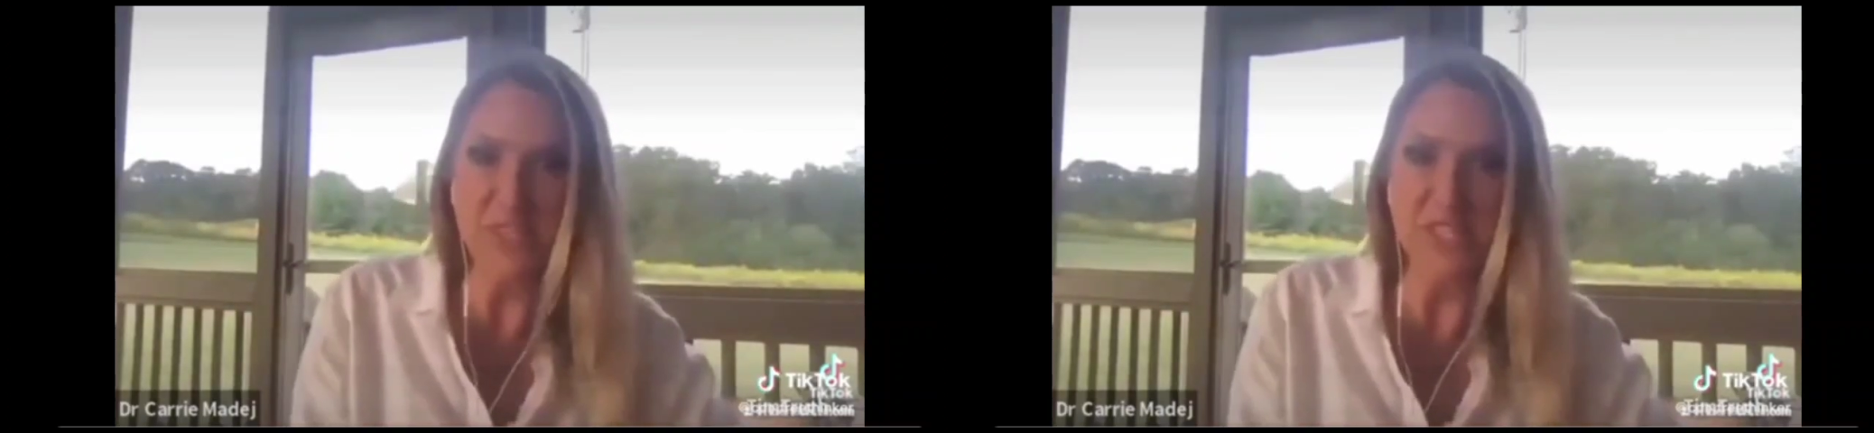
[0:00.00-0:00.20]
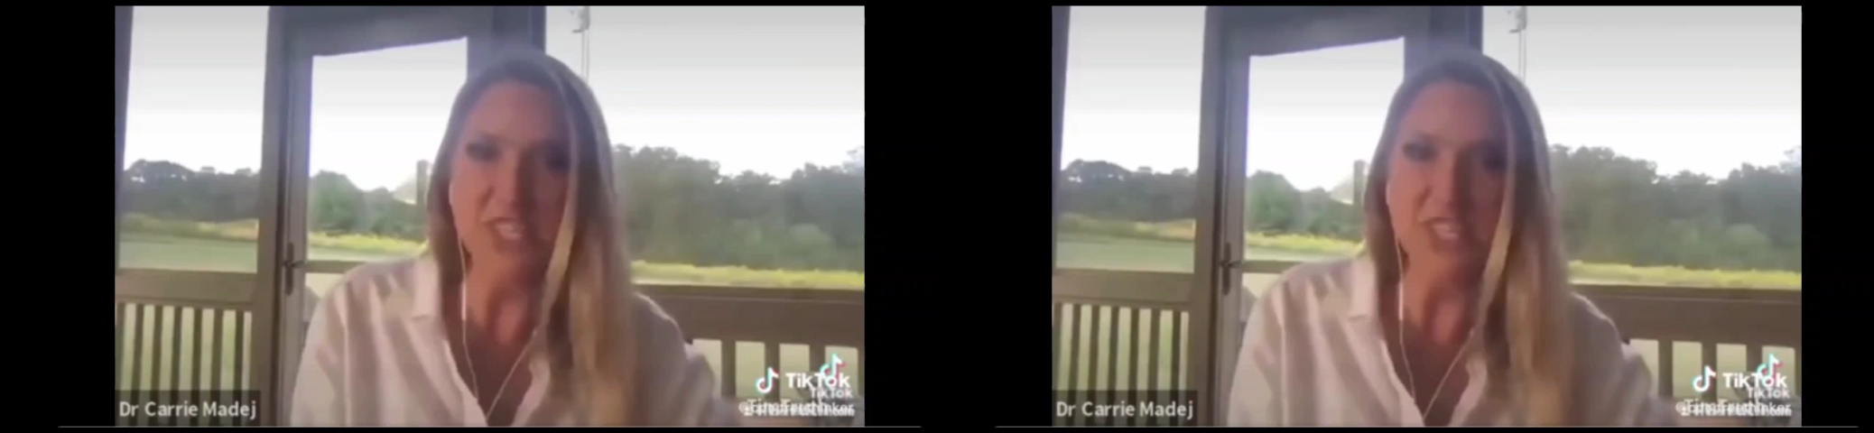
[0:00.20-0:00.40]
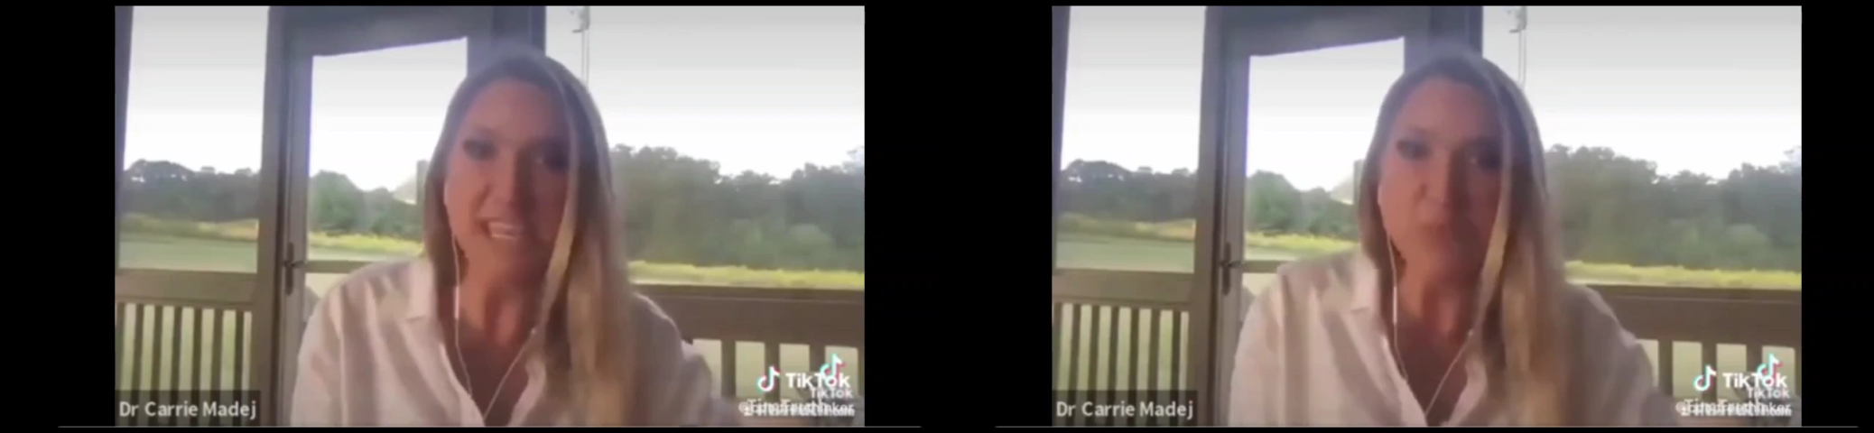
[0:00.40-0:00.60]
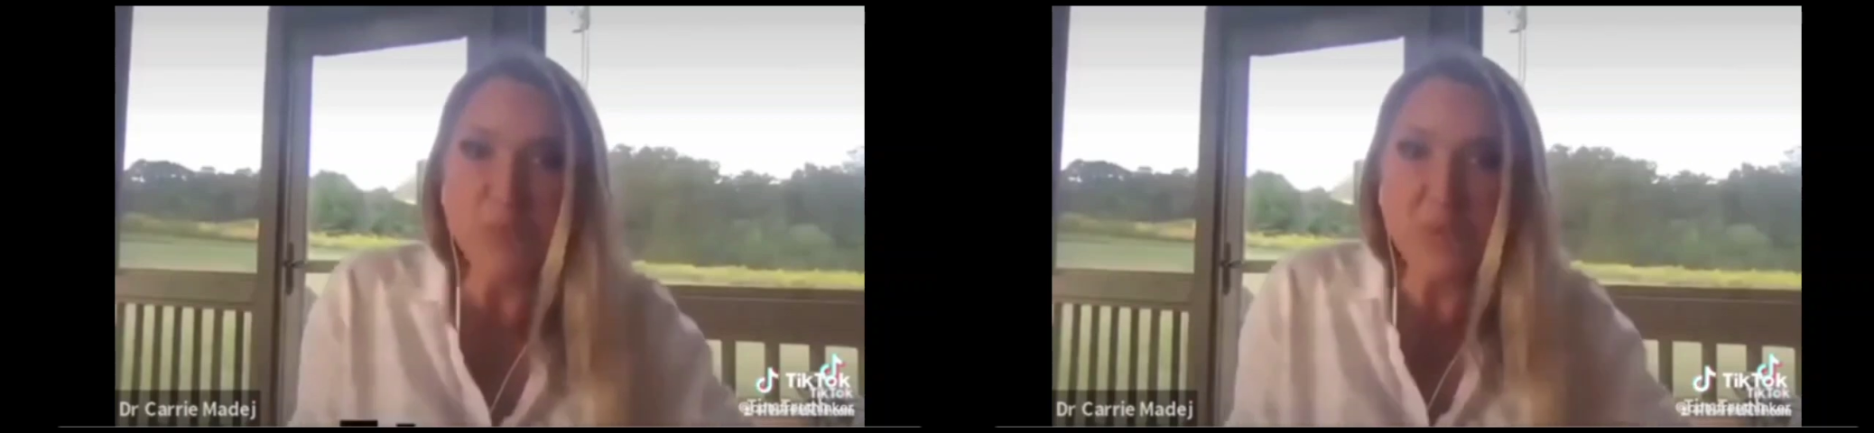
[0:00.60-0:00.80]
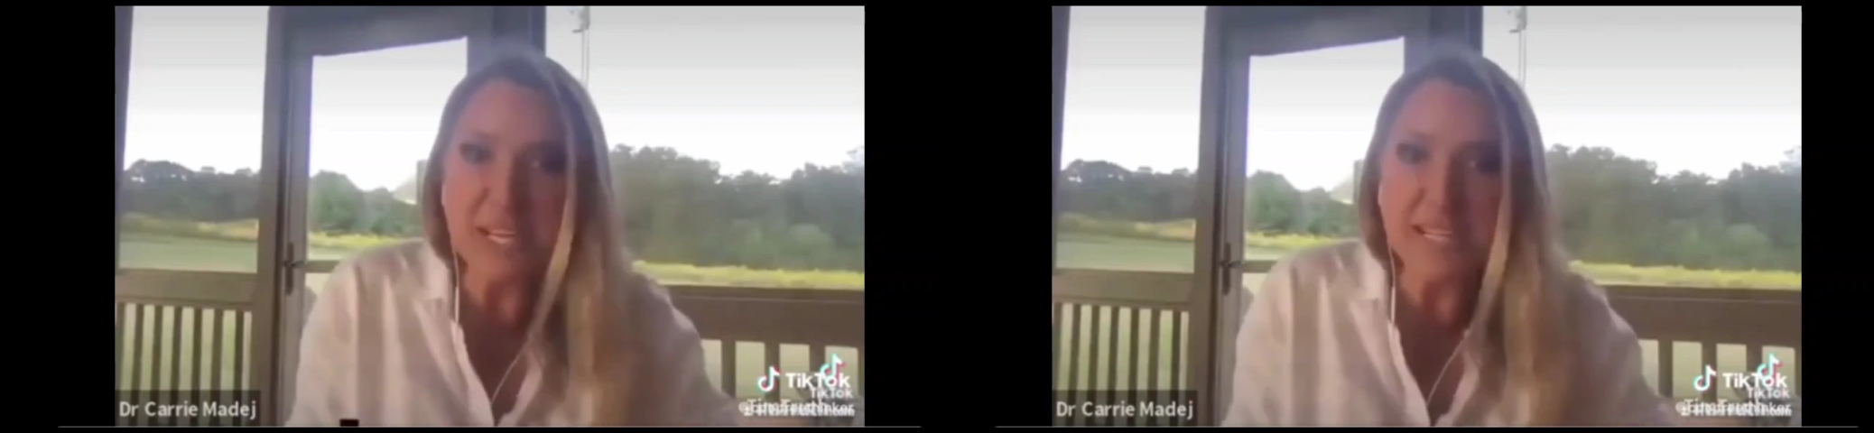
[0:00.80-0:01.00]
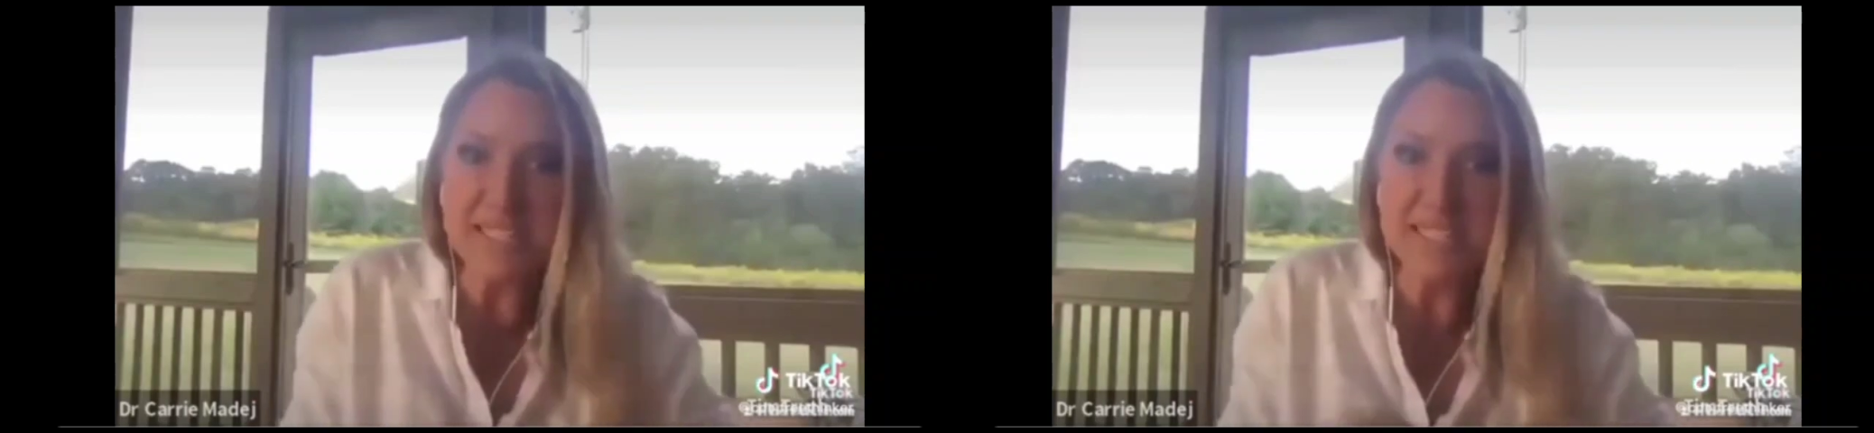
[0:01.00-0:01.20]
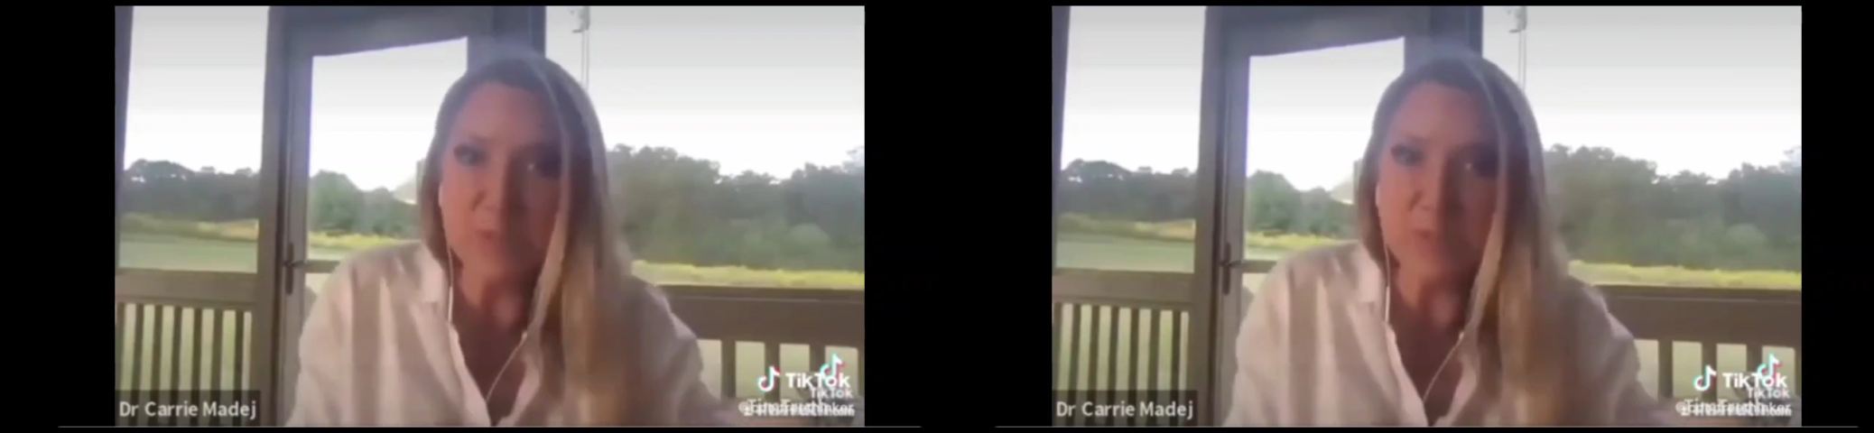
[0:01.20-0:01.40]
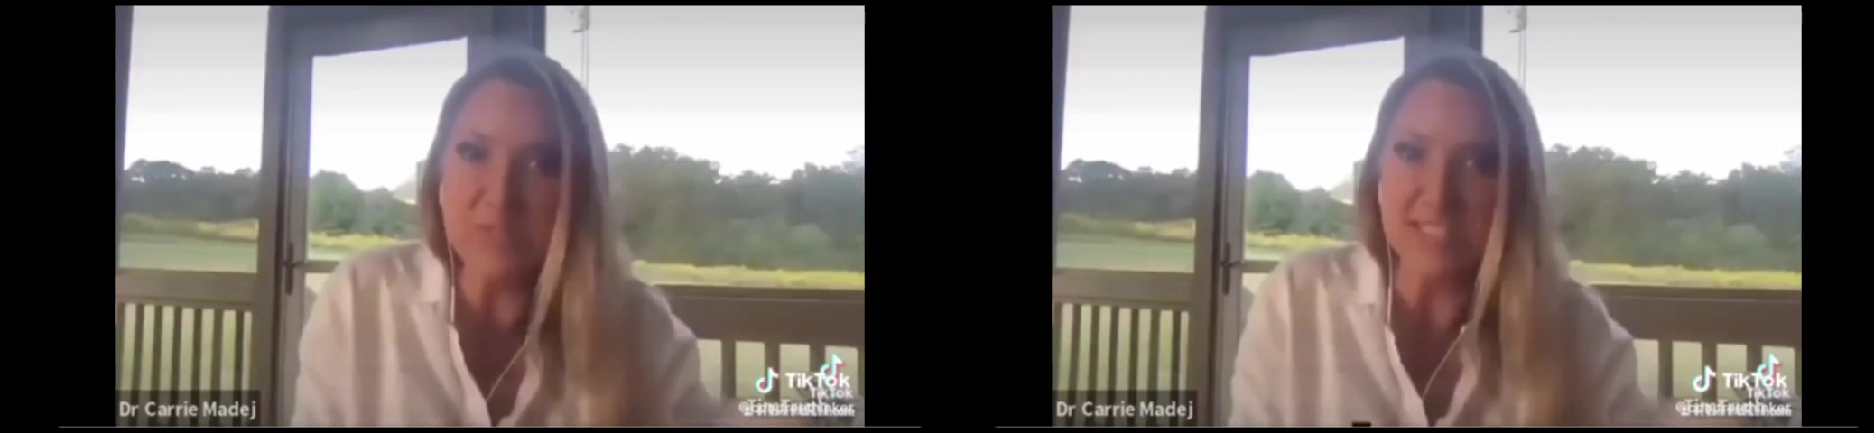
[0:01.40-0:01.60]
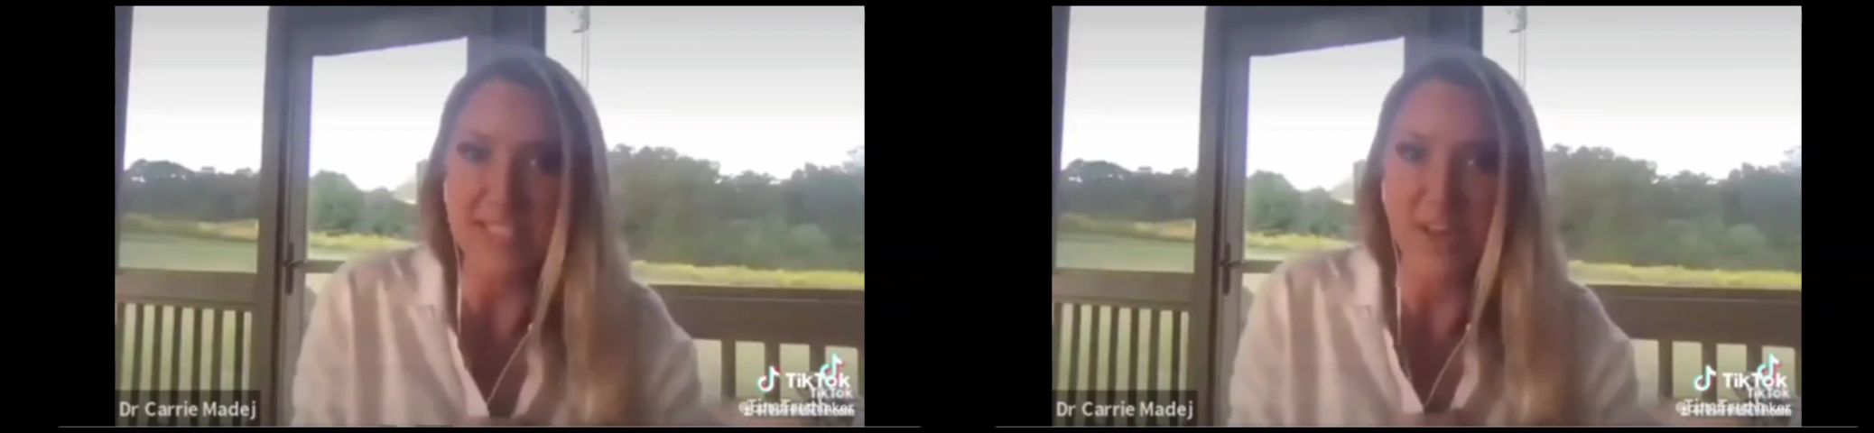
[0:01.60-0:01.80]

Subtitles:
it reassembles itself,